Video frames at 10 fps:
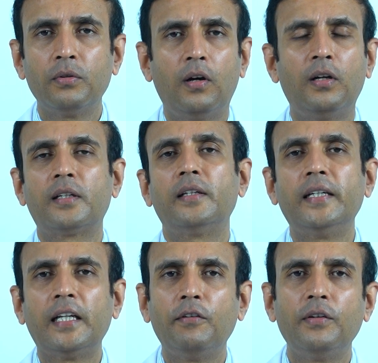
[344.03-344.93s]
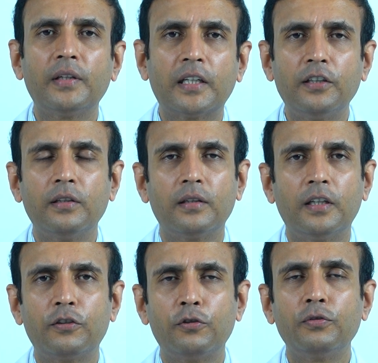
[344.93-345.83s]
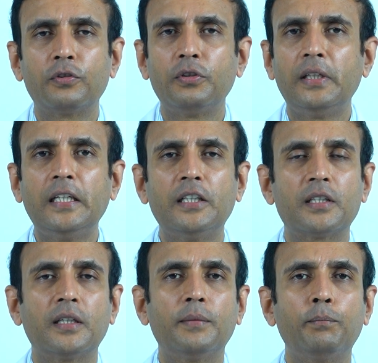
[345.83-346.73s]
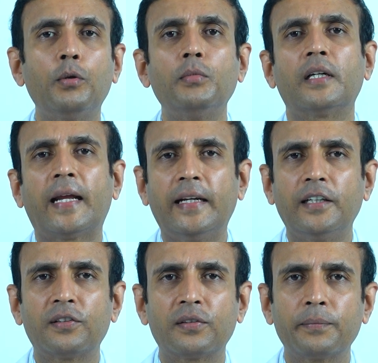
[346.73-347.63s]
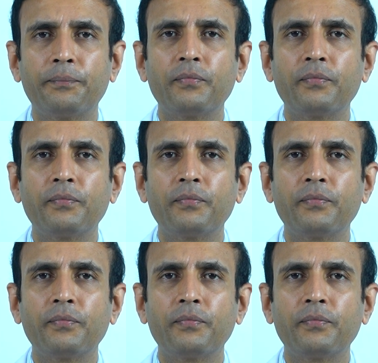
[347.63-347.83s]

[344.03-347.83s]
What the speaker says: alternatively, you can choose to eat pomegranates,